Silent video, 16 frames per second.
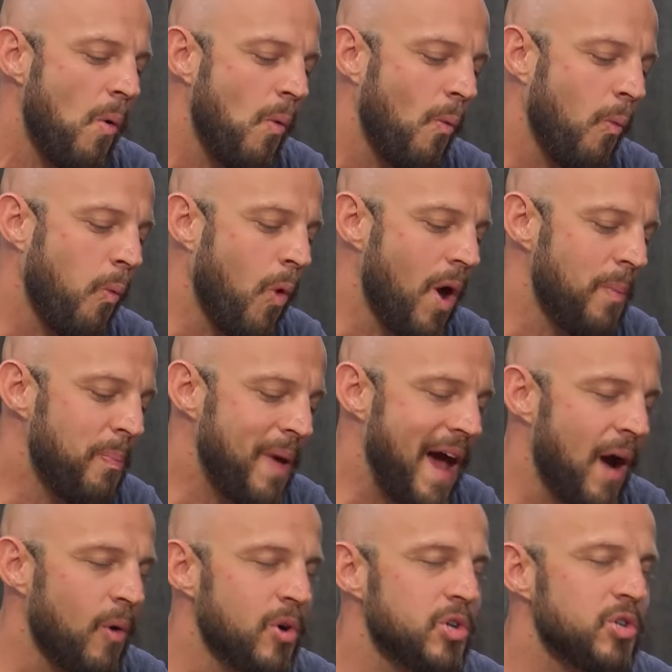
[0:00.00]
what
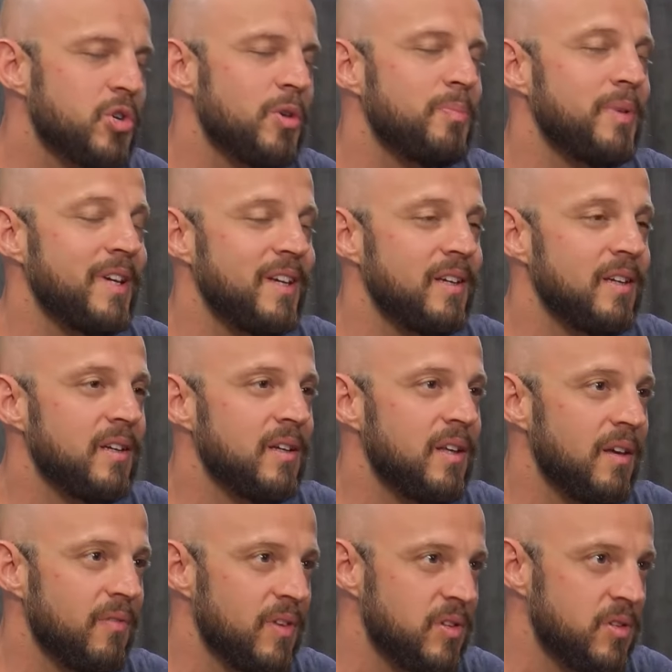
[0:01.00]
power should be
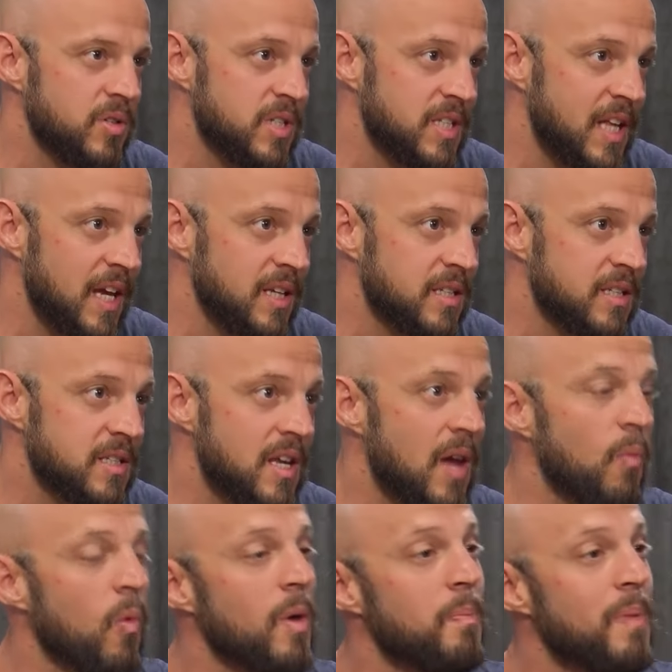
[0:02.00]
given to states
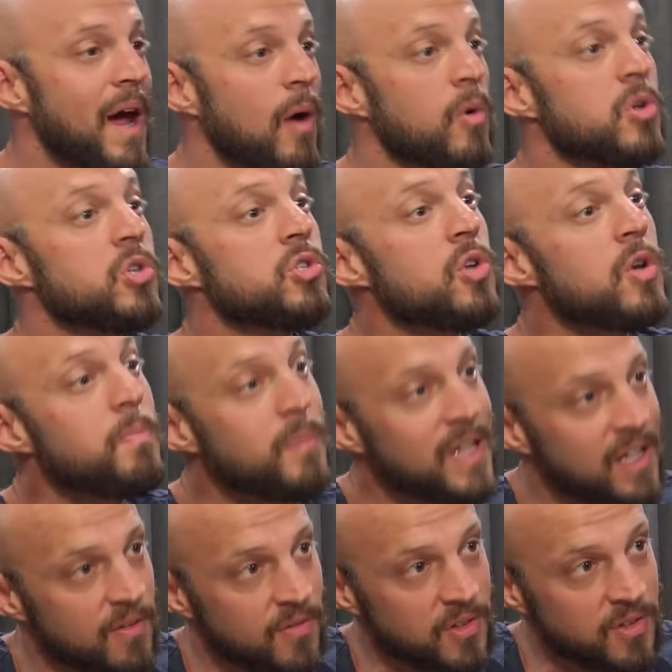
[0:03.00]
and what power should be
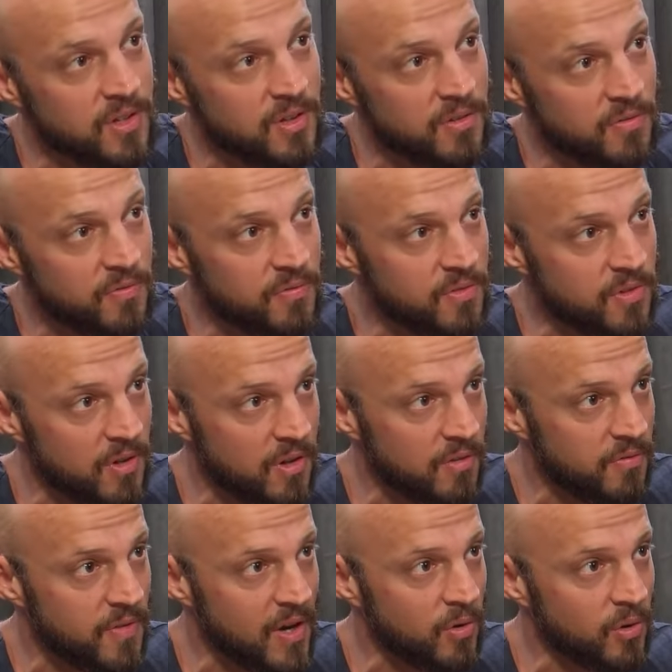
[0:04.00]
given to to
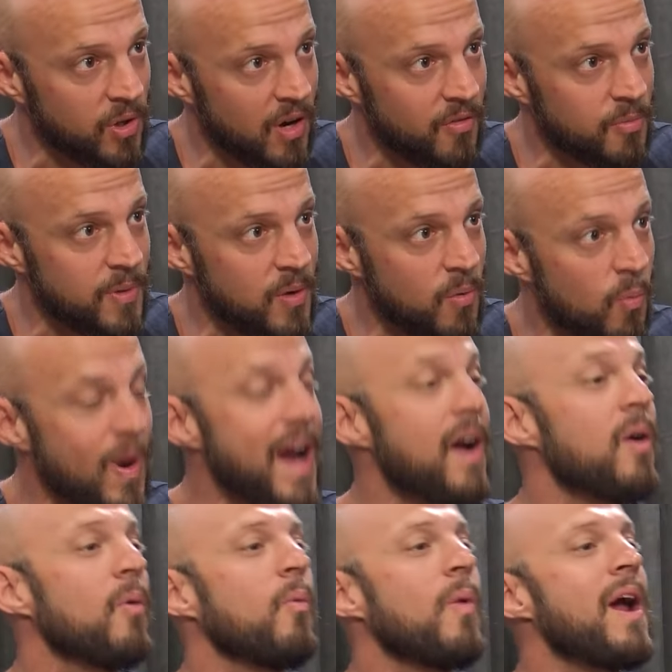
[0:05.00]
federal government.
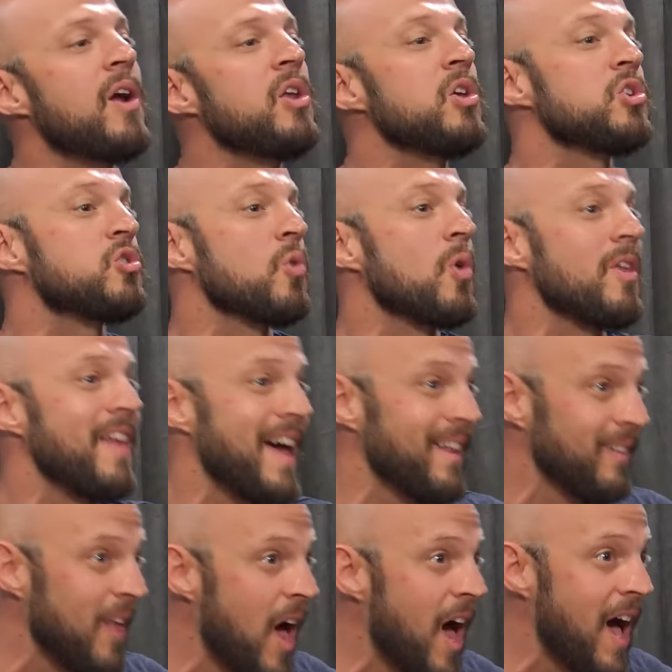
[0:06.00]
Where where do you draw
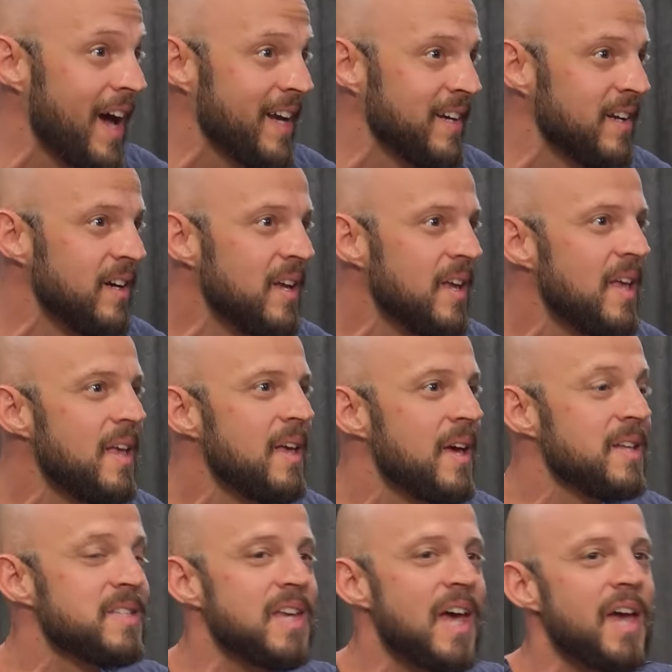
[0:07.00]
that line
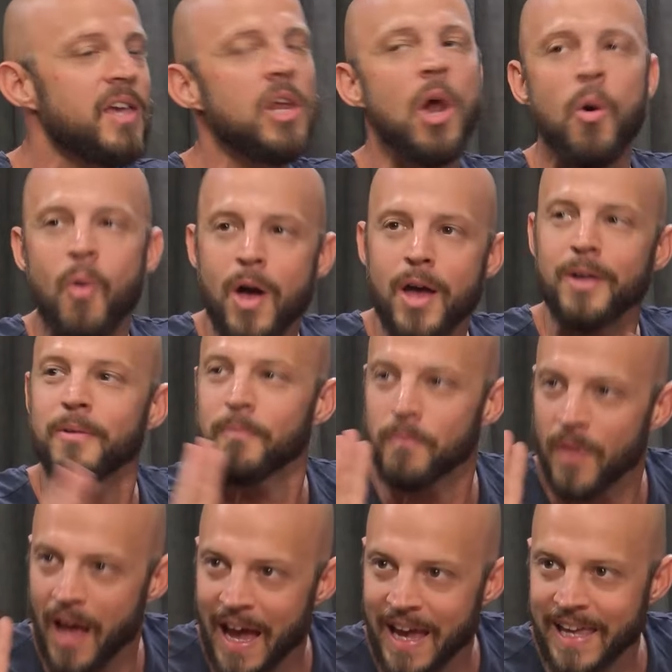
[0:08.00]
and say, you know what?
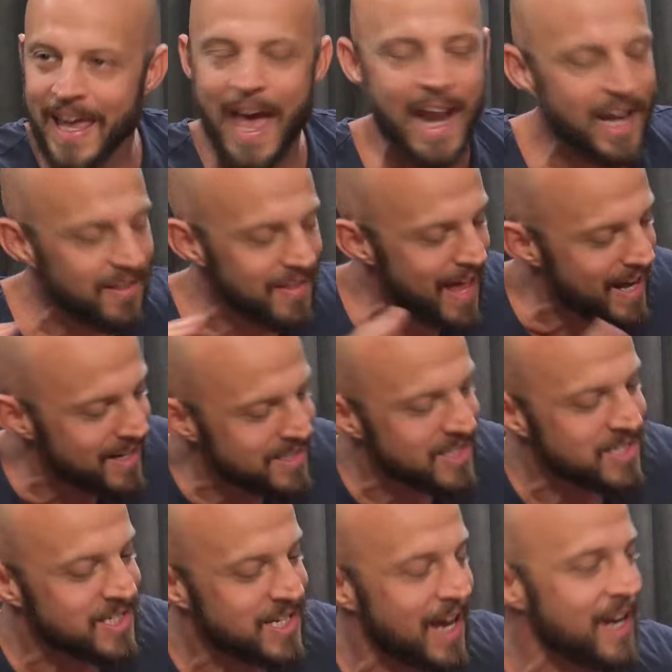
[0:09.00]
I get it. That is
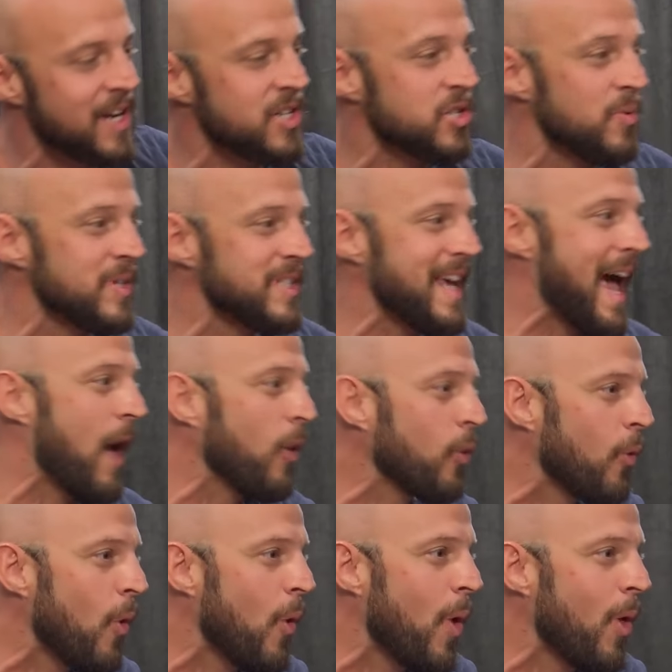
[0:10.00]
a state issue. Is
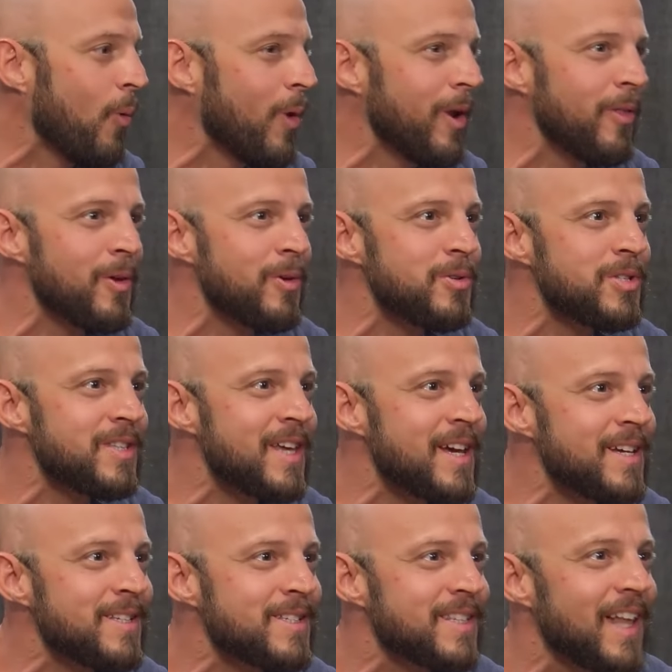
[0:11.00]
alcohol one of those
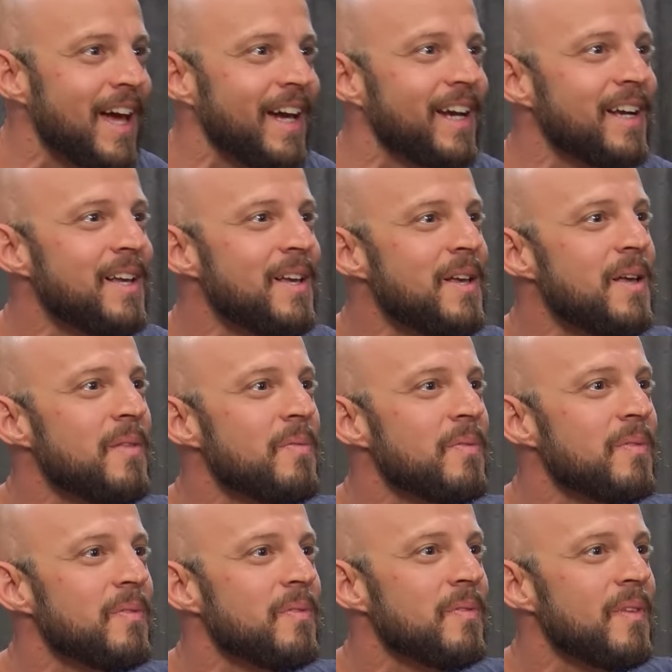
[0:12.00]
things? Like
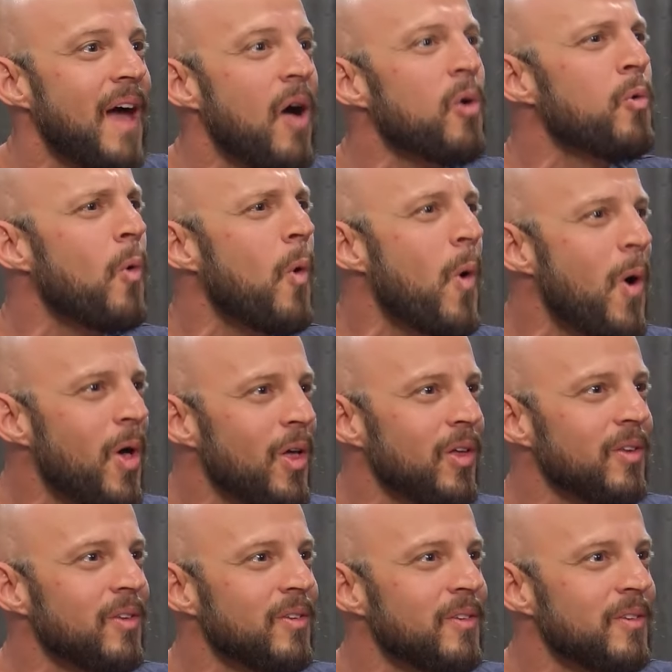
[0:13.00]

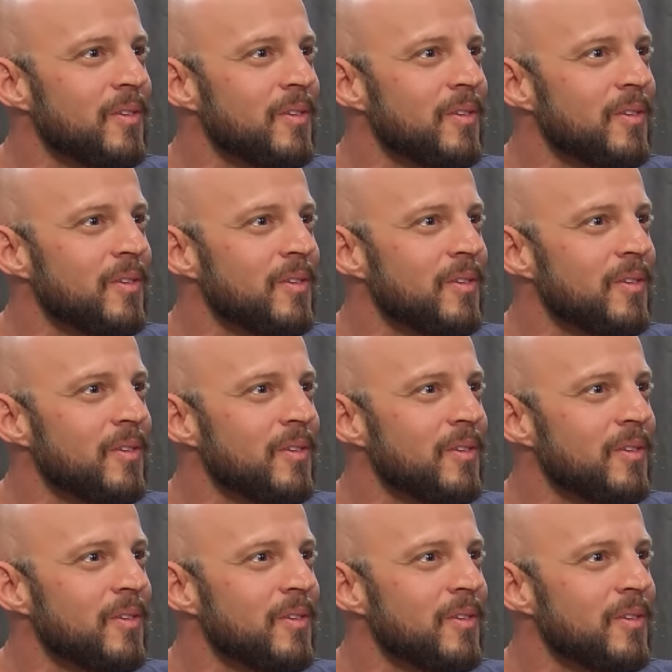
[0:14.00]
alcohol